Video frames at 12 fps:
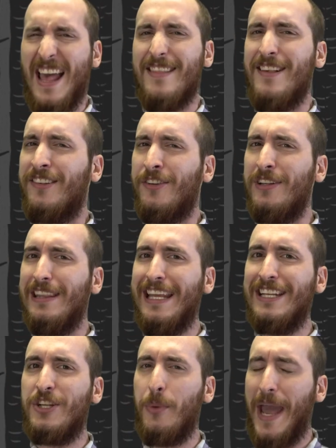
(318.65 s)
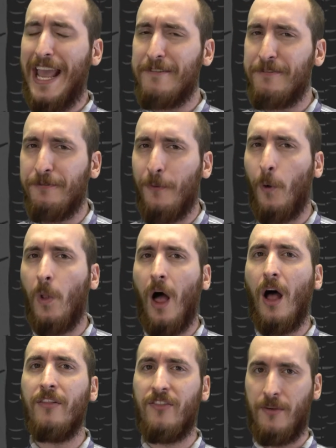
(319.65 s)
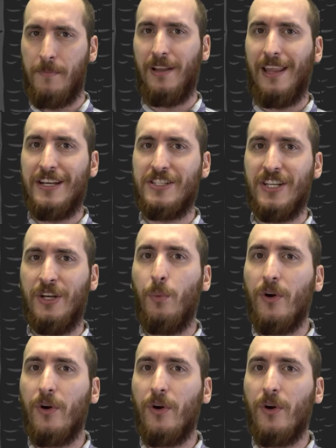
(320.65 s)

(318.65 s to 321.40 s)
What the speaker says: This could lead to a full-on simulation